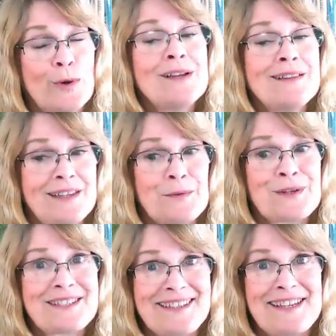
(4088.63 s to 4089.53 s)
really
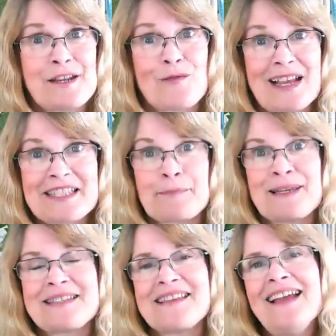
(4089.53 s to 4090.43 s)
risky
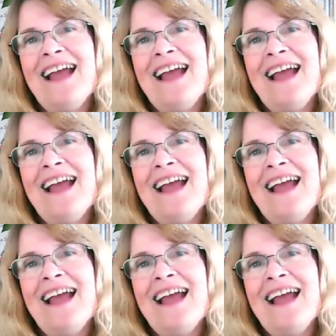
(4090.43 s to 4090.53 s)
investments,